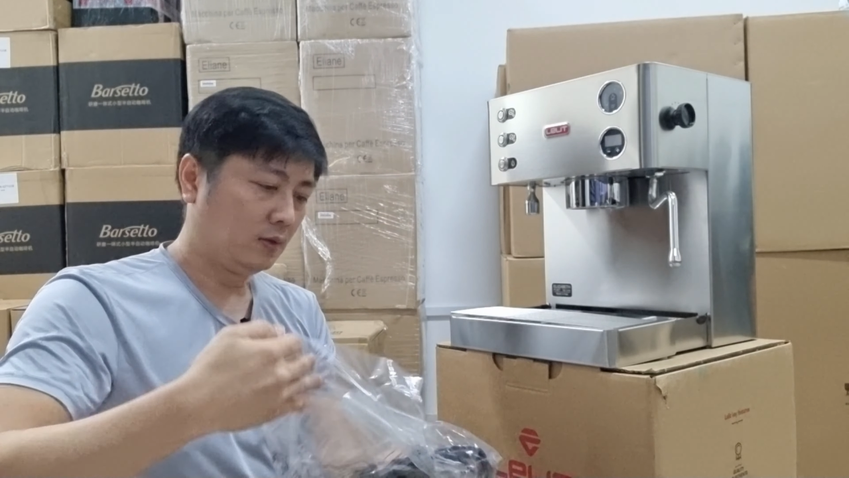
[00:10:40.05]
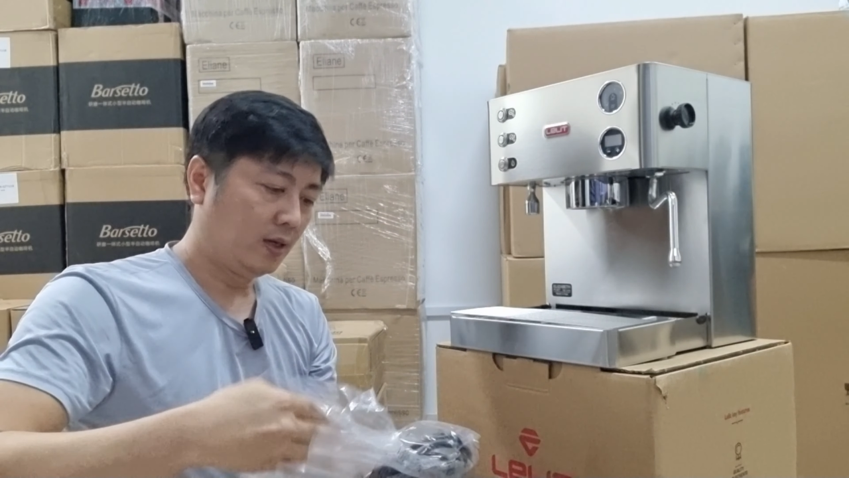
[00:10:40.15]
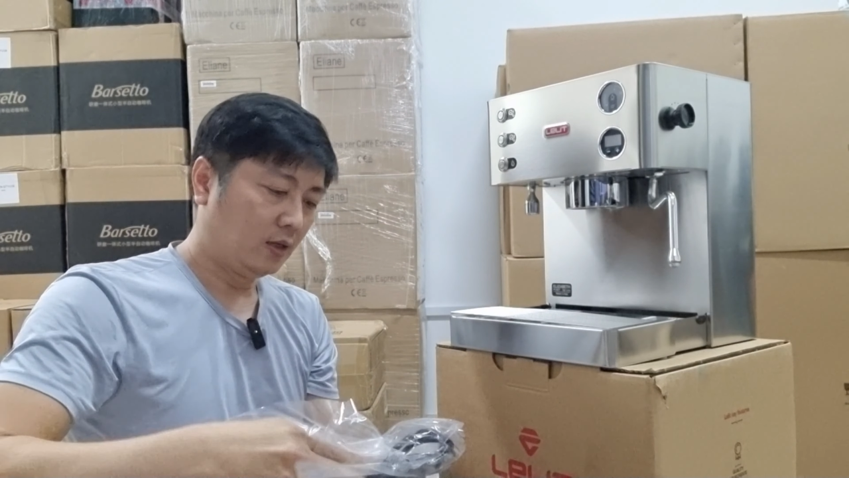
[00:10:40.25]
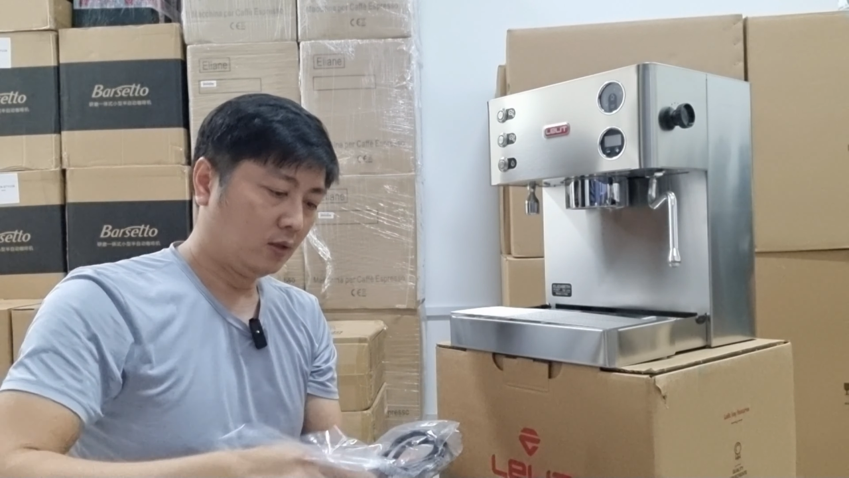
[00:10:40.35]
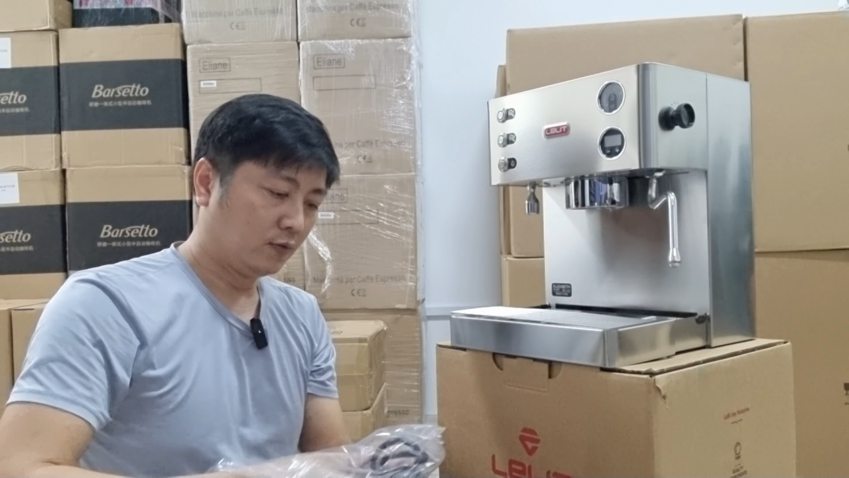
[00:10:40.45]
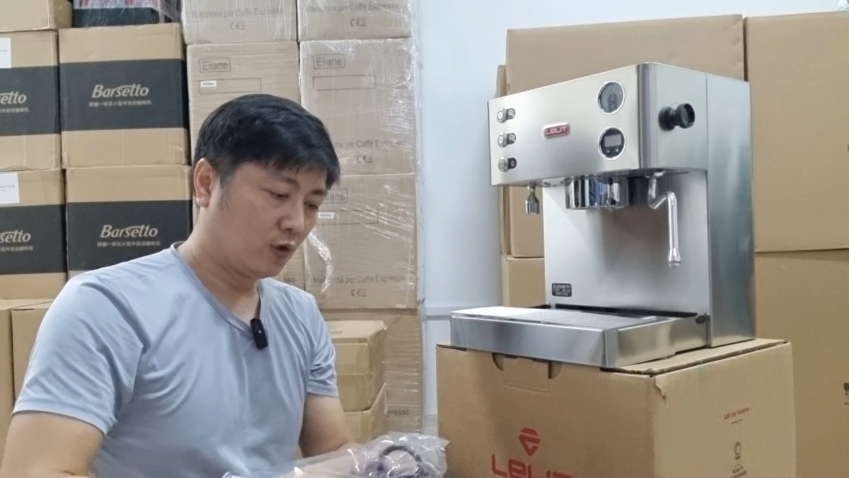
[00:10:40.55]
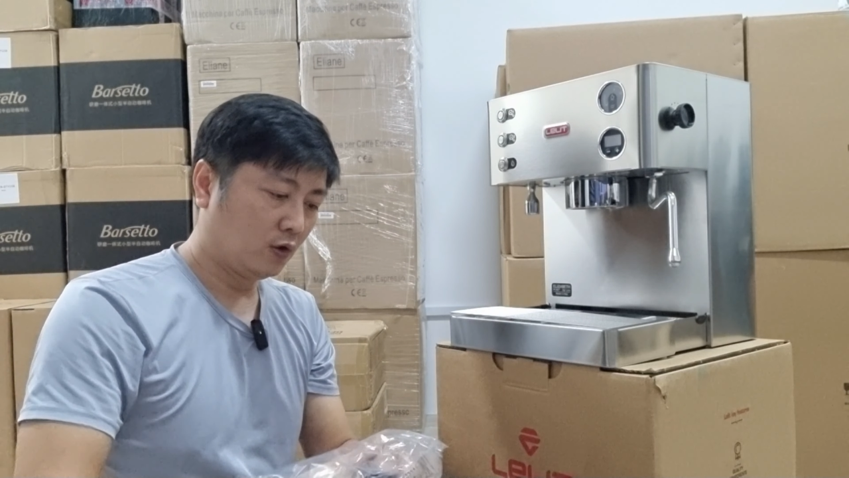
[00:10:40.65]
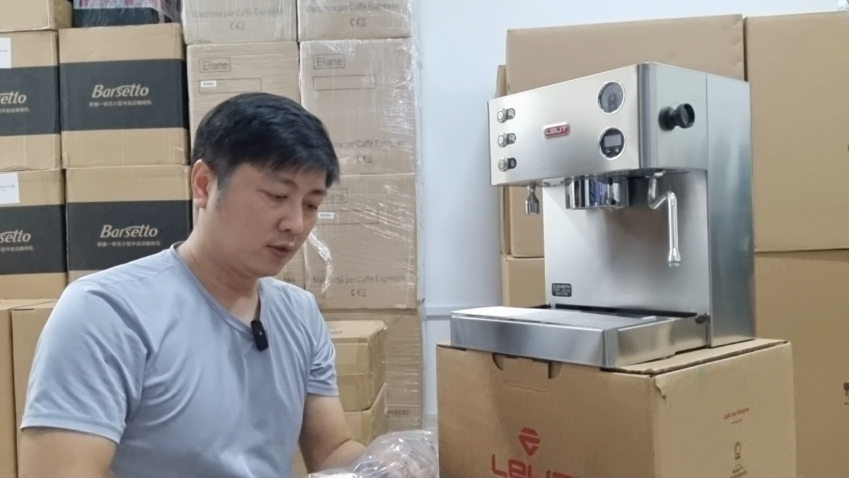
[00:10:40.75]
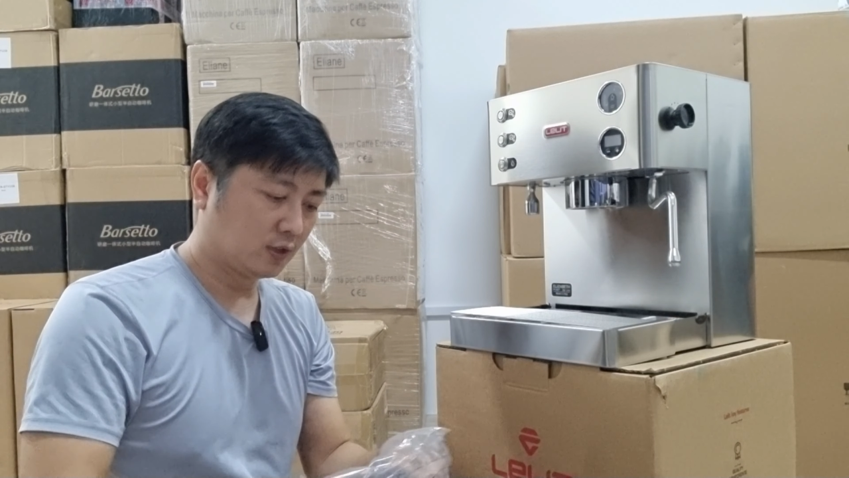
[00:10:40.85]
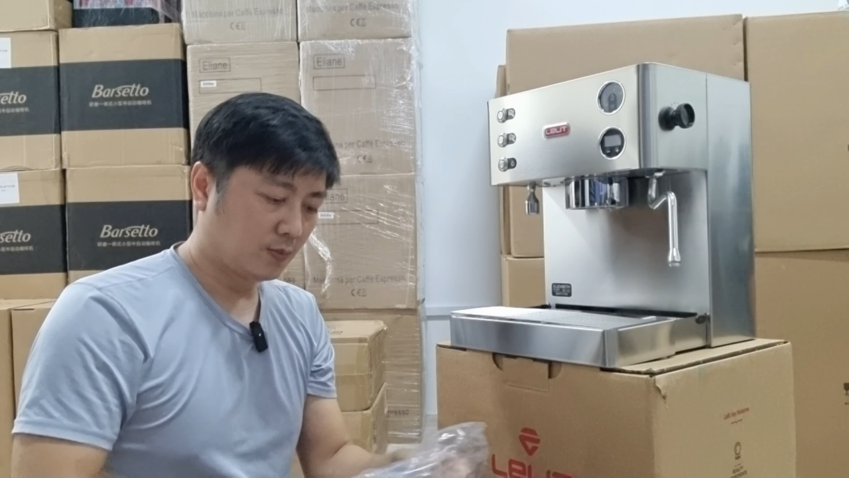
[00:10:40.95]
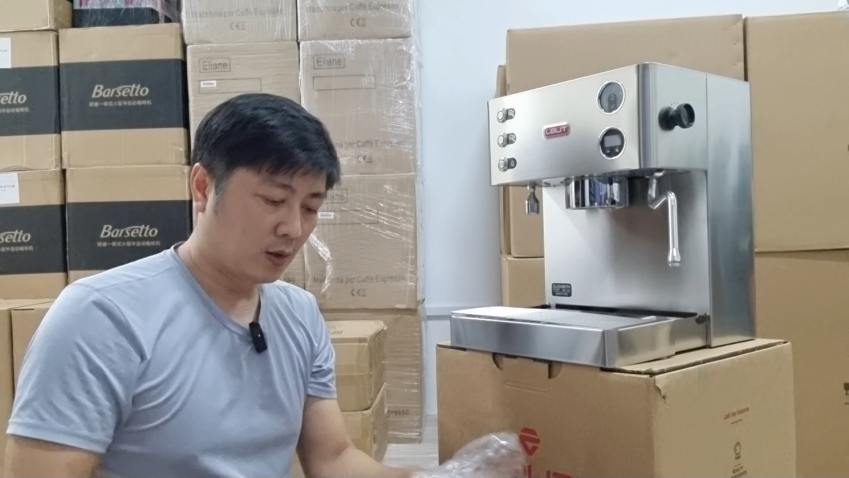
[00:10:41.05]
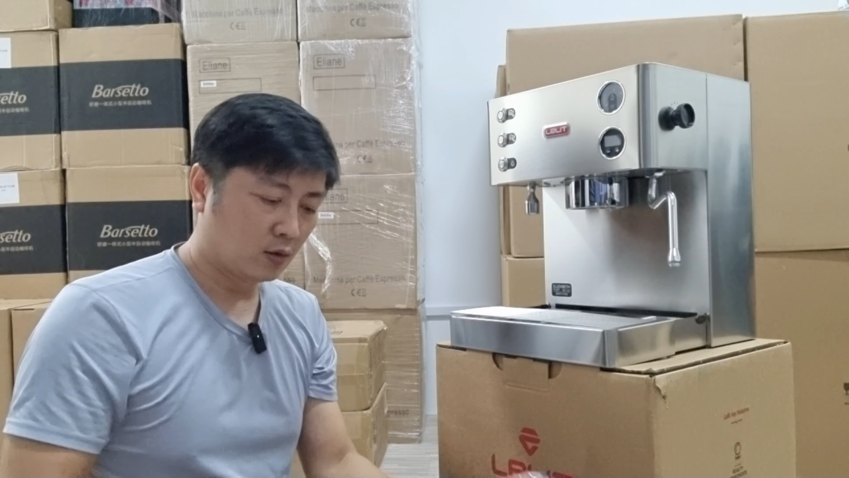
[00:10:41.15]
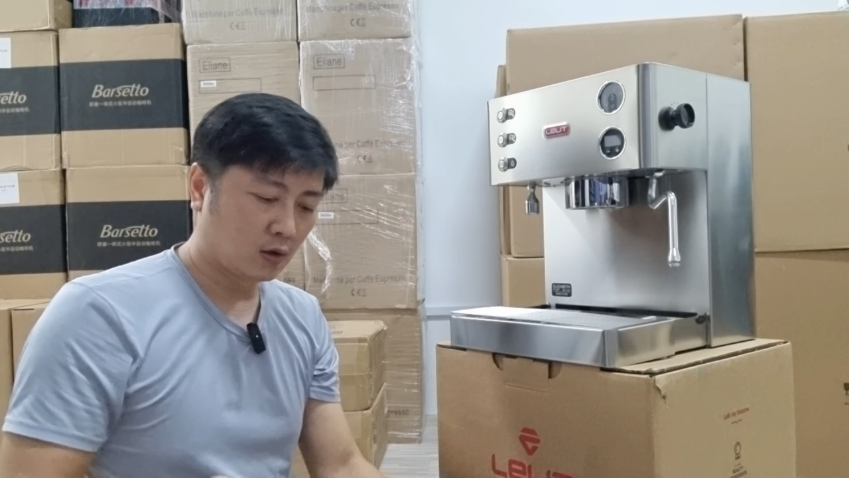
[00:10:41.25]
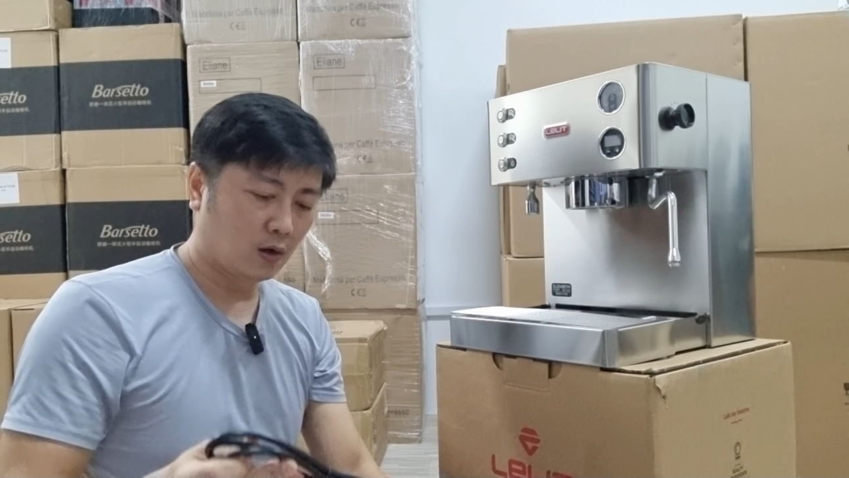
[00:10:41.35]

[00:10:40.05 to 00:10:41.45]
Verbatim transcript: Right, and of course, the power